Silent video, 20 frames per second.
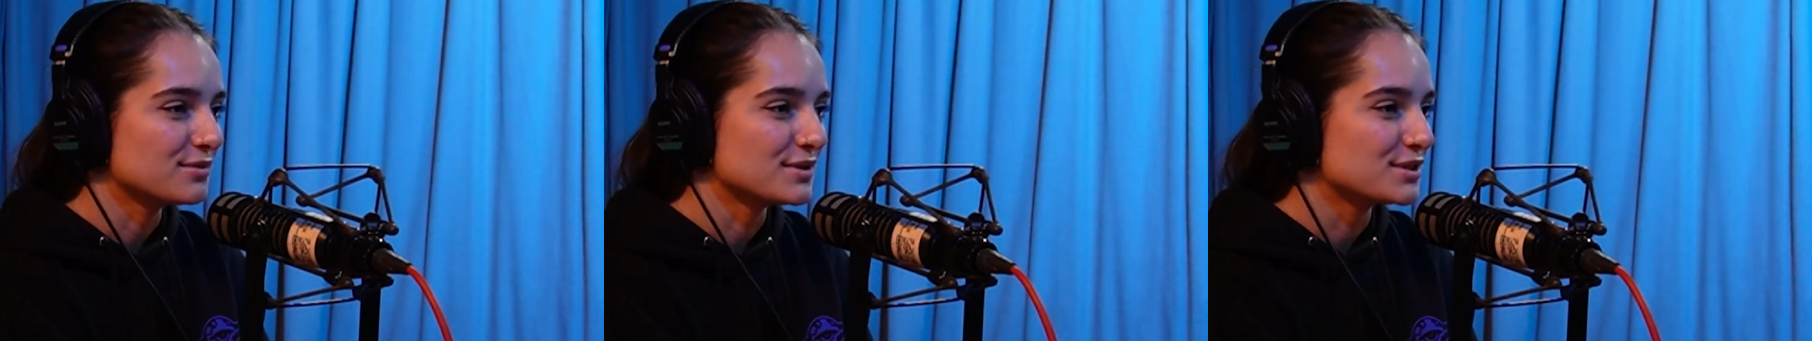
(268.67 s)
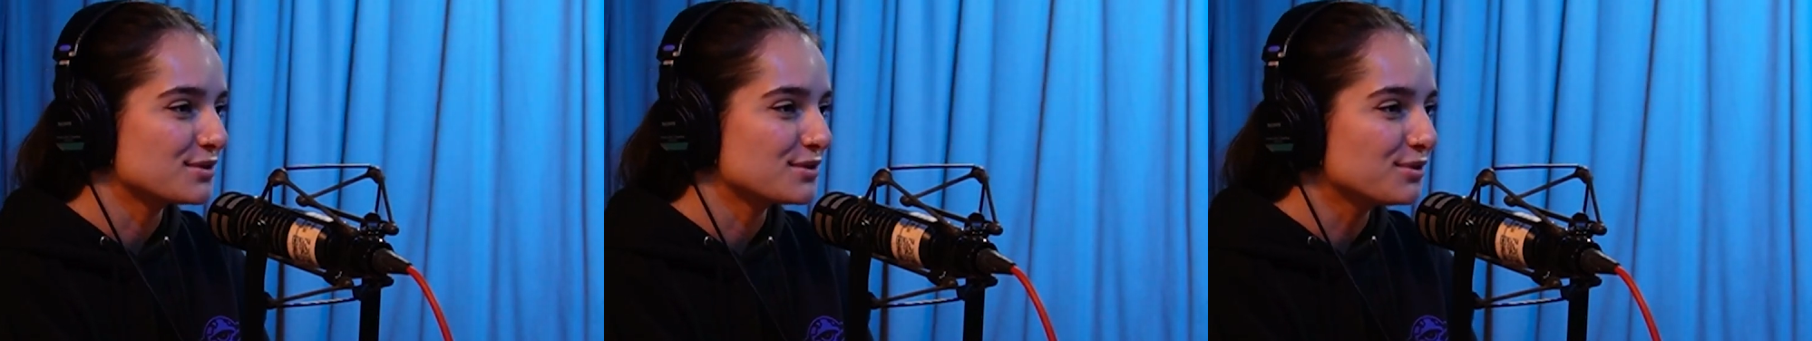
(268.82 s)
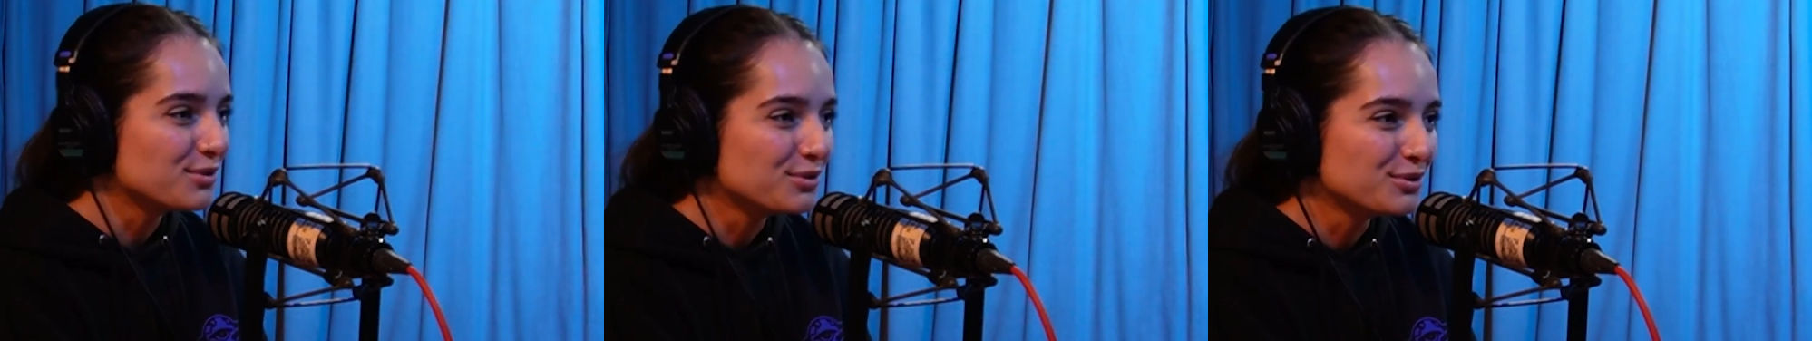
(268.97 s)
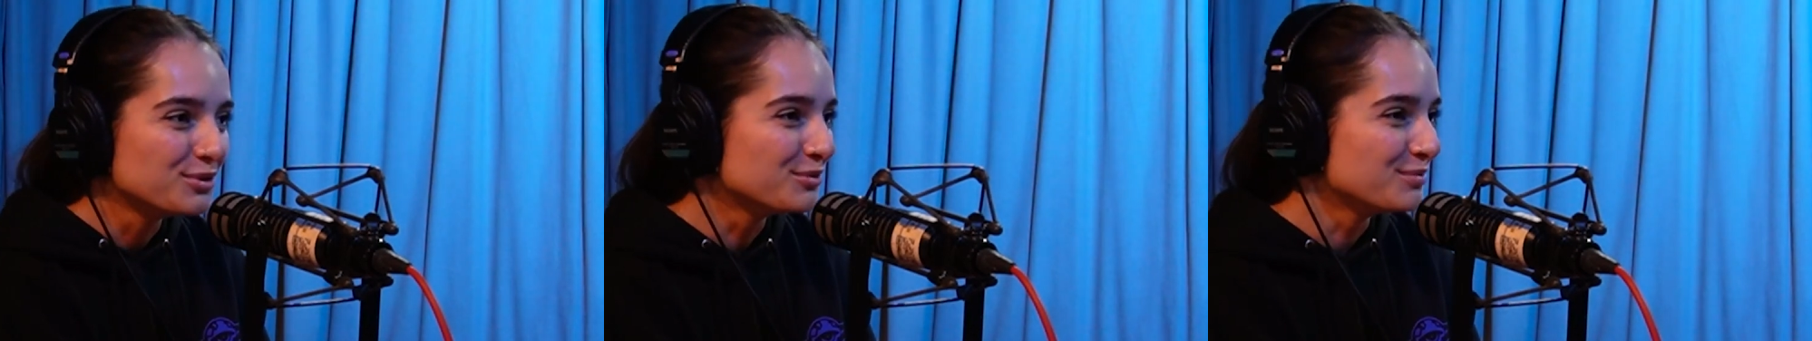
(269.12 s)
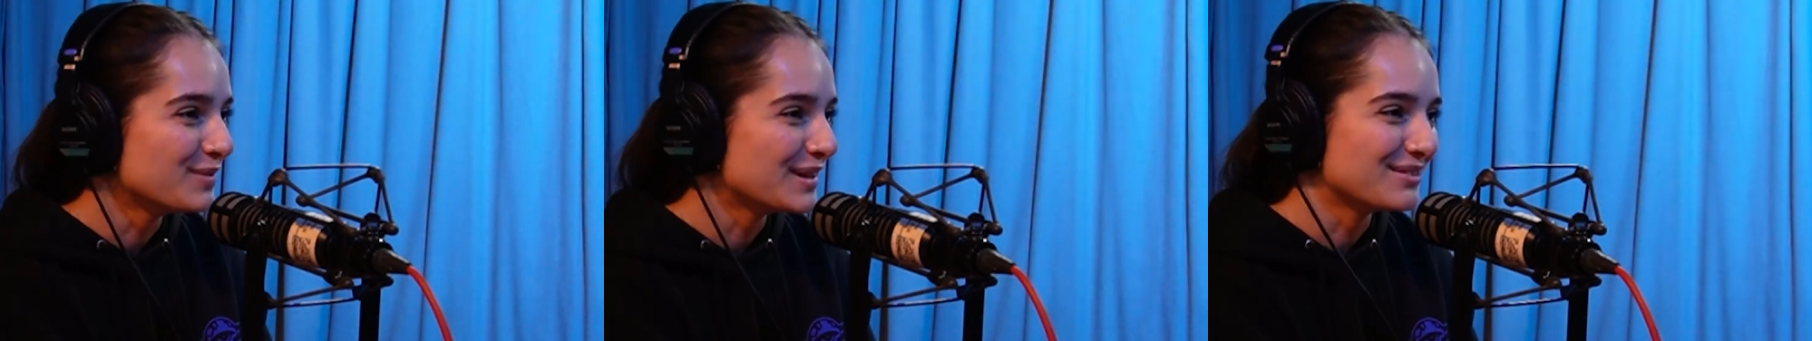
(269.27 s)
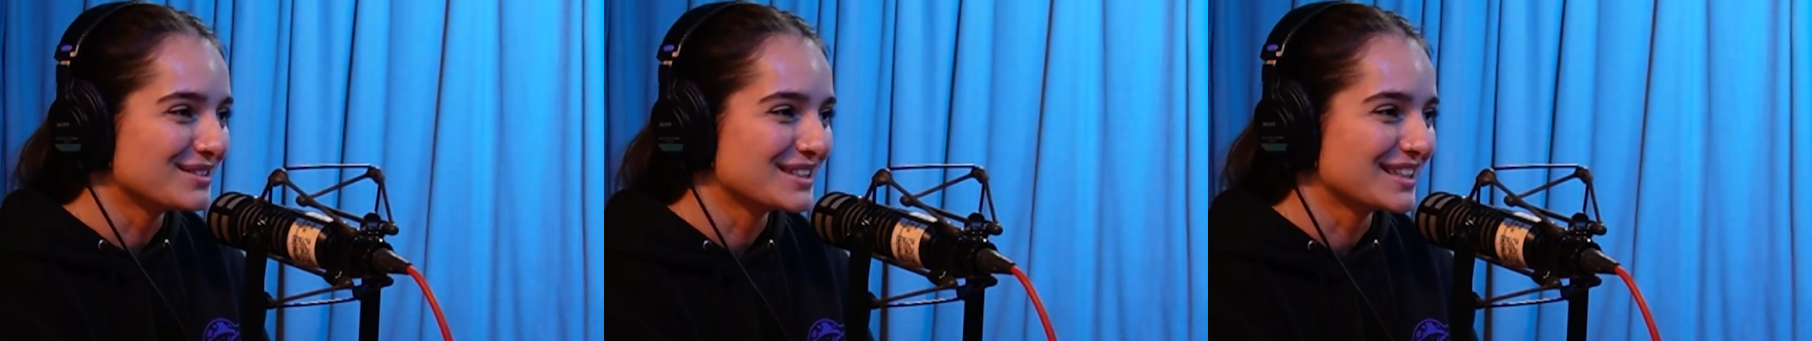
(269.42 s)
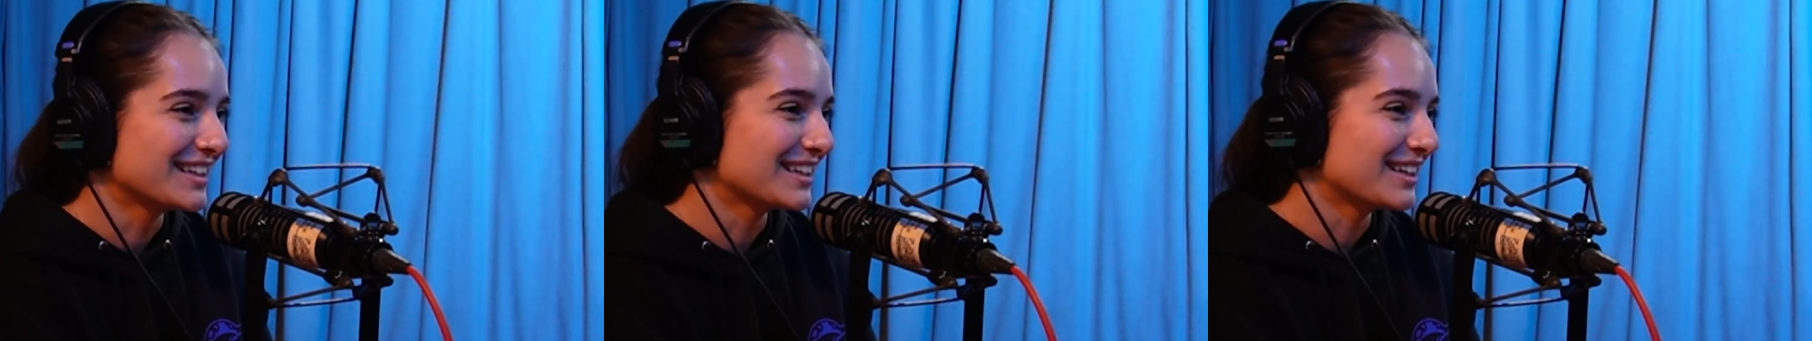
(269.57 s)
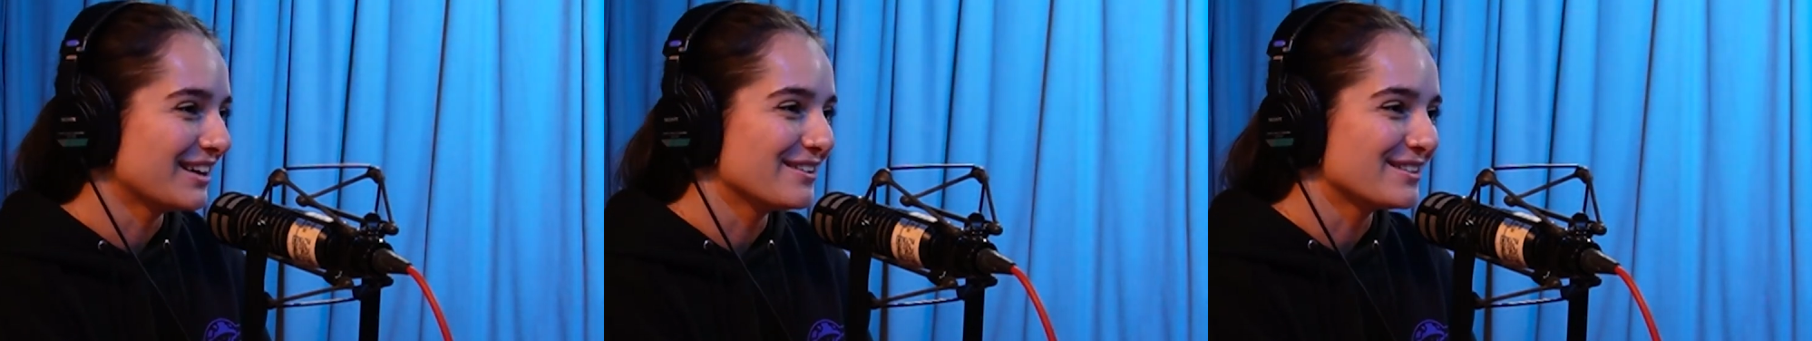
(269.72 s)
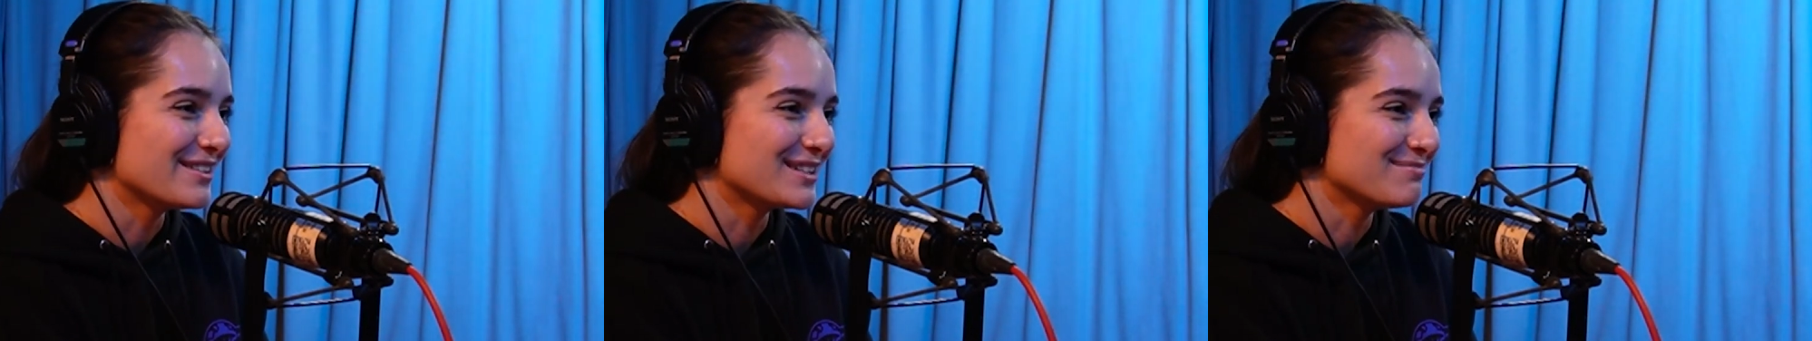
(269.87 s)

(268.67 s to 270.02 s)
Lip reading: at all building a clothing